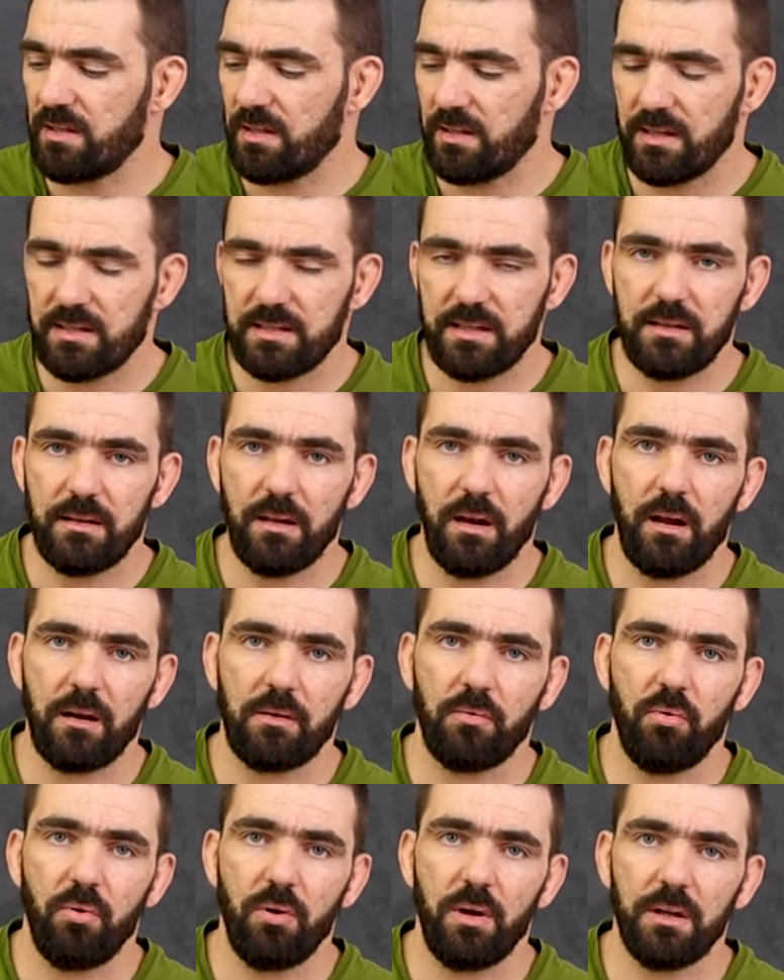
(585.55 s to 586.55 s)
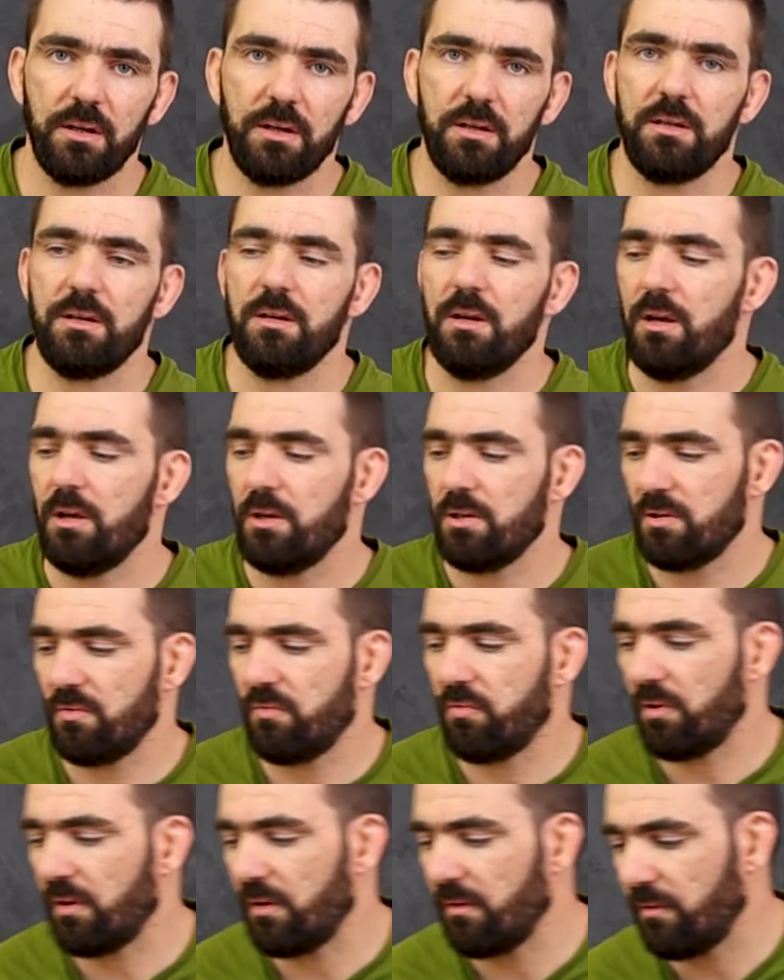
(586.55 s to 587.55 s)
and will get a very
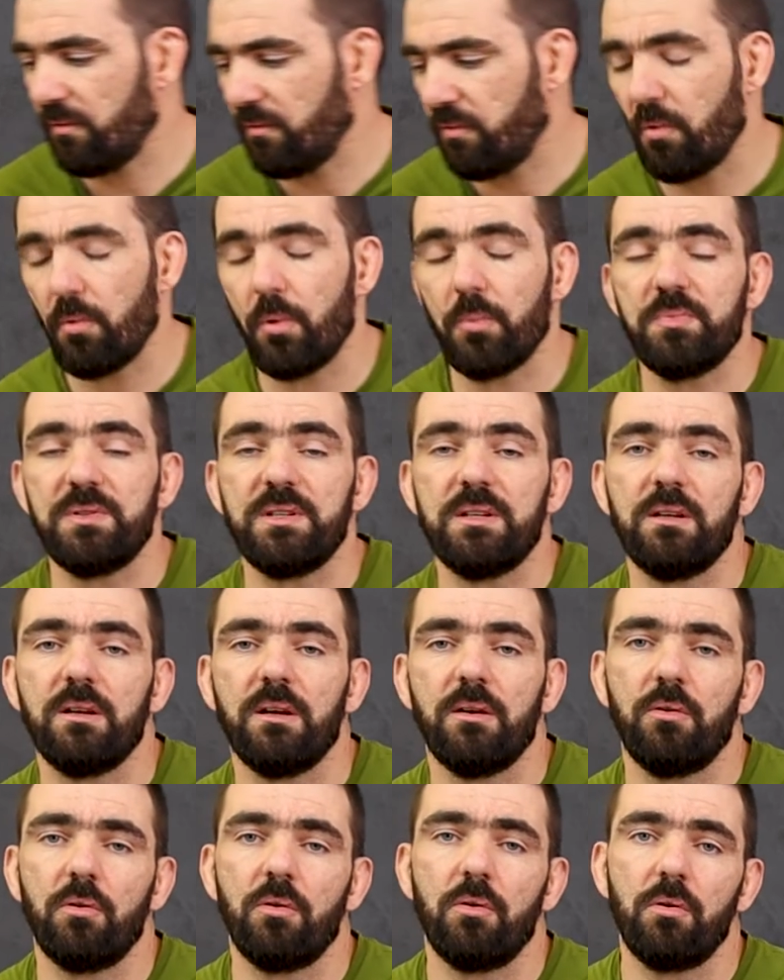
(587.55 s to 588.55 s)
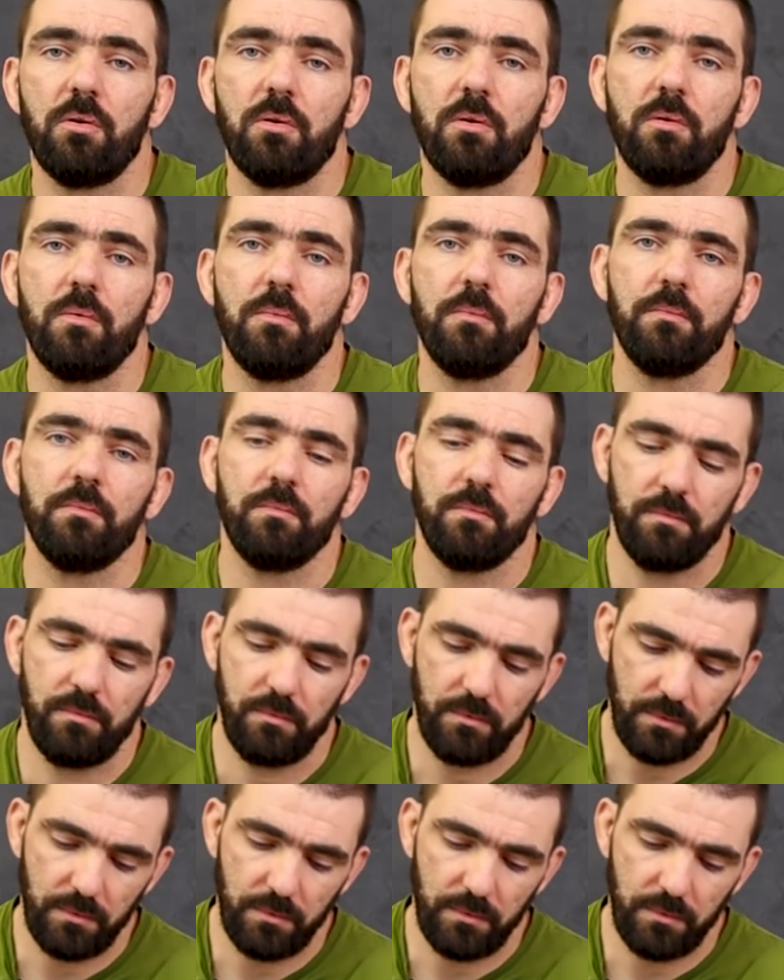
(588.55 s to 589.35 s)
fluffy and tasty cream.